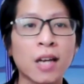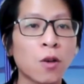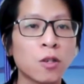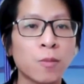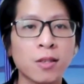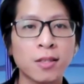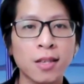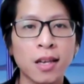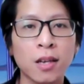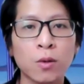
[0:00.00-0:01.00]
Ho Chi Minh
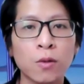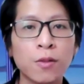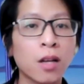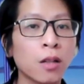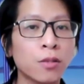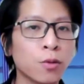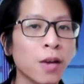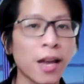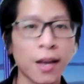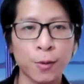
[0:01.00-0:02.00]
City Youth Cultural
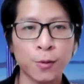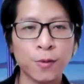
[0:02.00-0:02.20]
House.